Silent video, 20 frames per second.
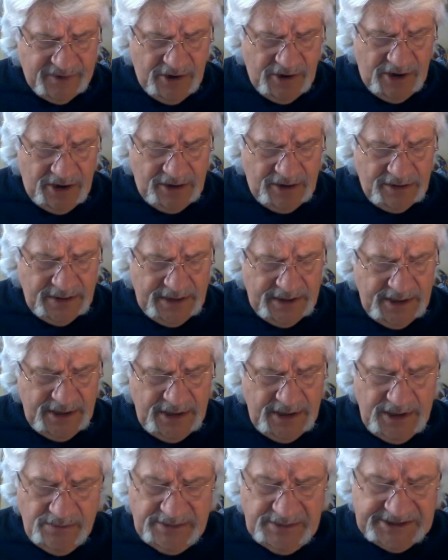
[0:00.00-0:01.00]
After all,
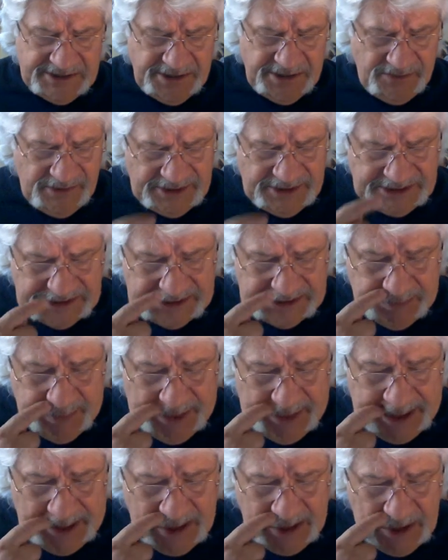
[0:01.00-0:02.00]
Misty
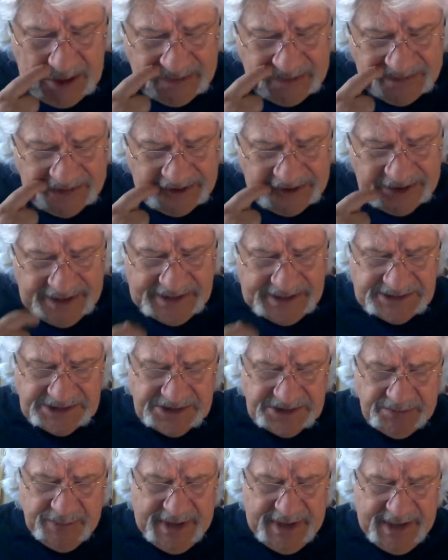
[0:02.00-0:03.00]
wasn't spending all of her
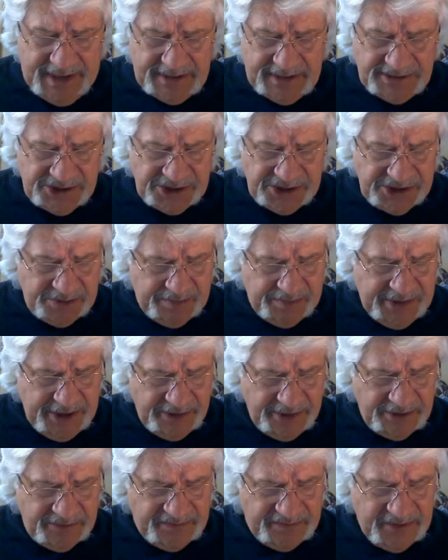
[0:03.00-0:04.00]
days in bed, and
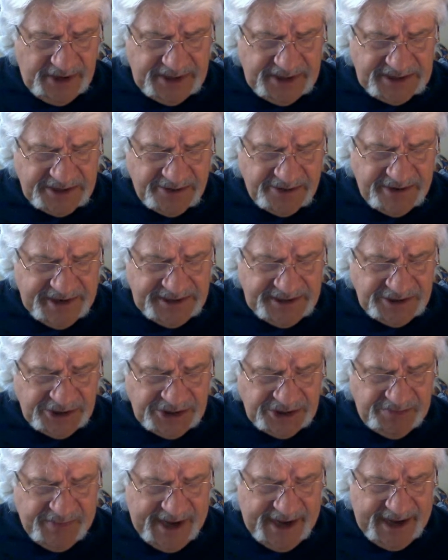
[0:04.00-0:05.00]
she appeared to have gotten
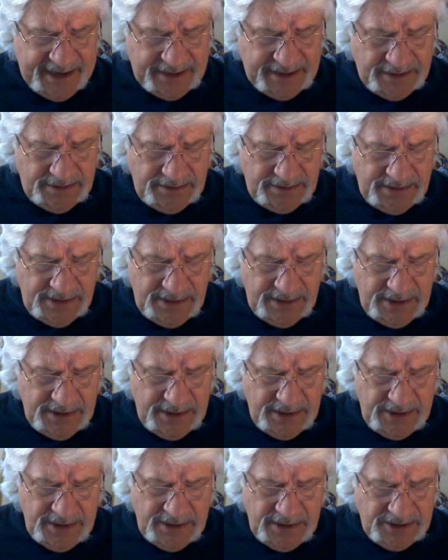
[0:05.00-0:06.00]
her energy back.
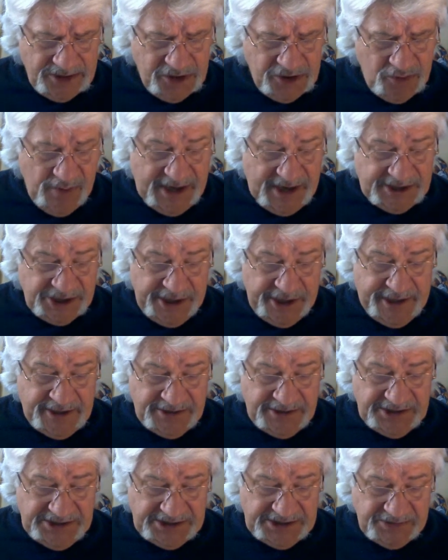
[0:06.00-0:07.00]
Too
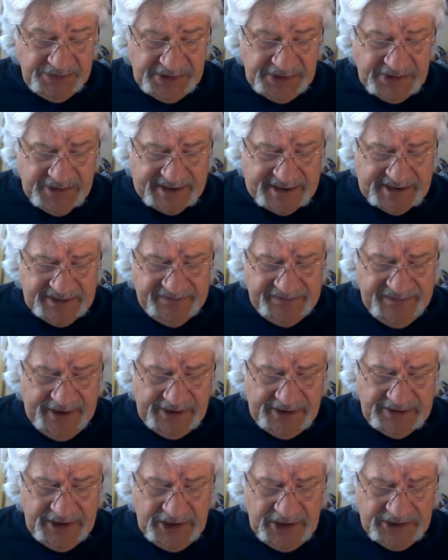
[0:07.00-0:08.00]
much energy, as we
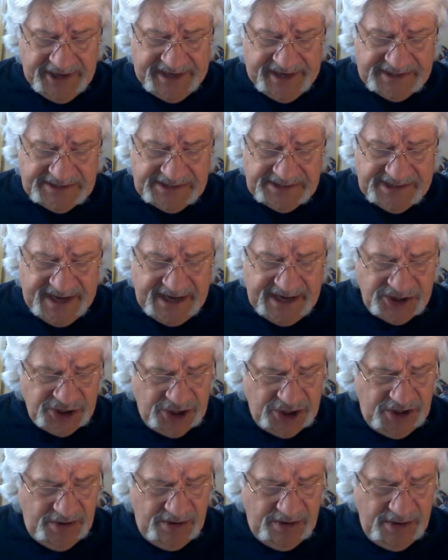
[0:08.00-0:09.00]
quickly found out," added
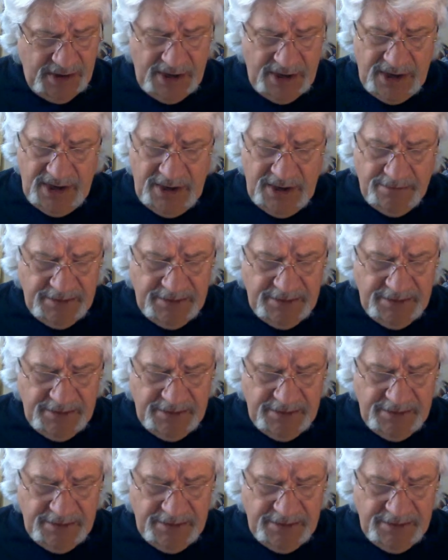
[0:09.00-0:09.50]
Sasha.